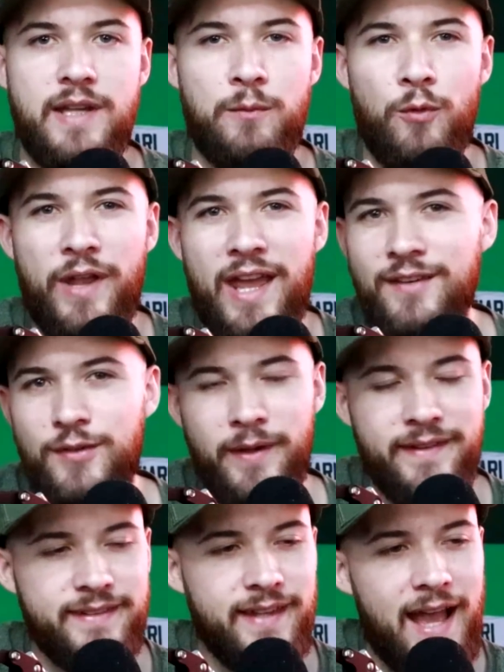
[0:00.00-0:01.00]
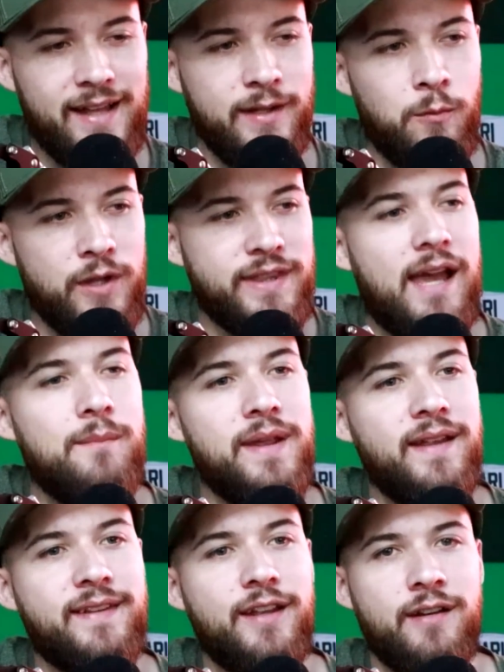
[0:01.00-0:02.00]
and we'll get into exactly what that
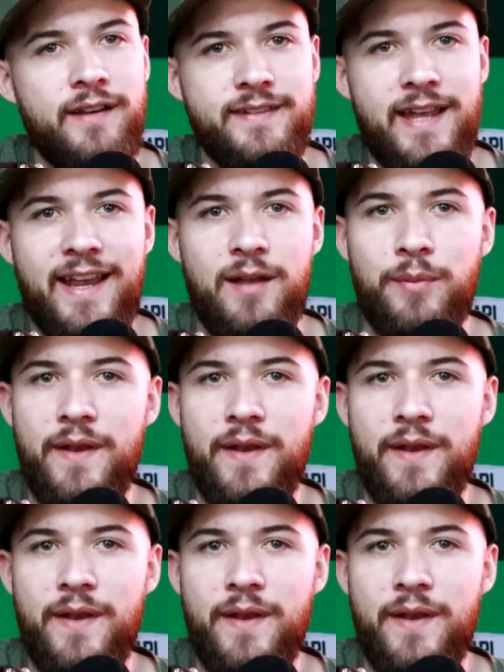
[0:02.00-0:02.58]
means here in a second.